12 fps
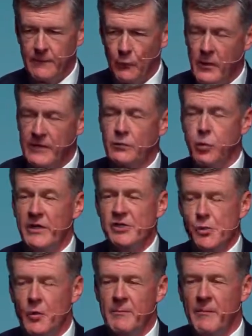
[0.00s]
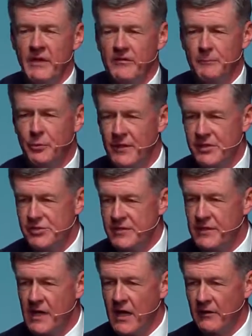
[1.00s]
with which we must preach
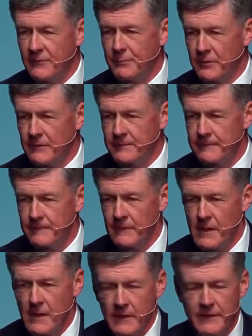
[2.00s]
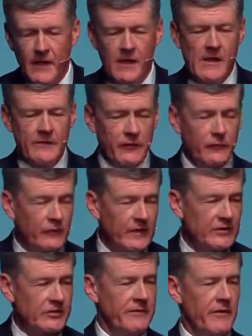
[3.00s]
the gospel. The
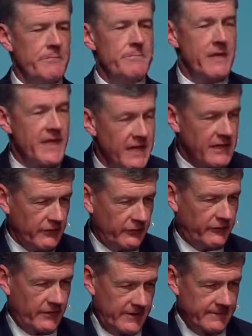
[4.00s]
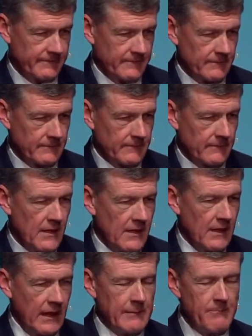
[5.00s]
sense of immediacy.
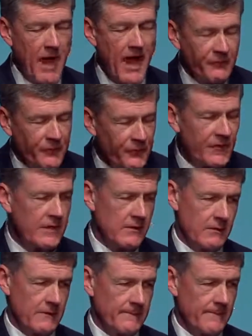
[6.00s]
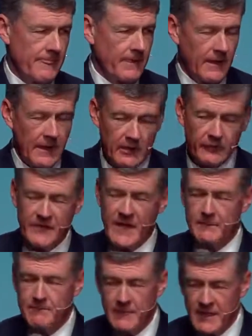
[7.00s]
And my fear is
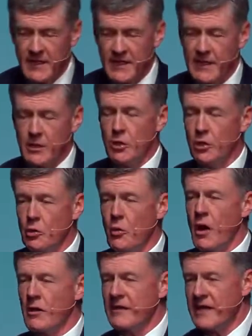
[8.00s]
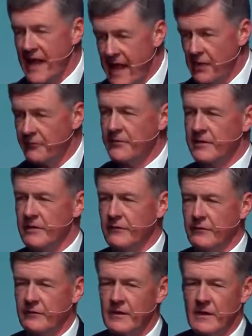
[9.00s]
that many who are
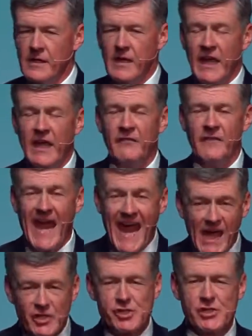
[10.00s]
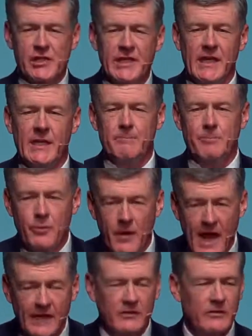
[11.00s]
Calvinists have actually in
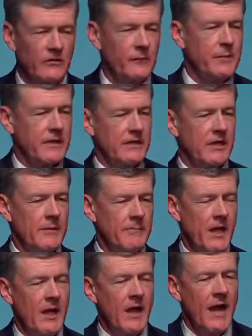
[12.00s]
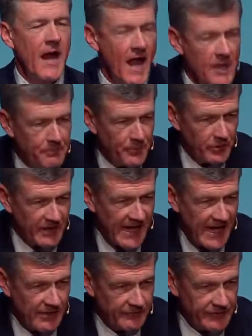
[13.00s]
practice become
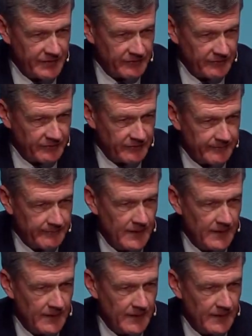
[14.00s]
hyper-Calvinists,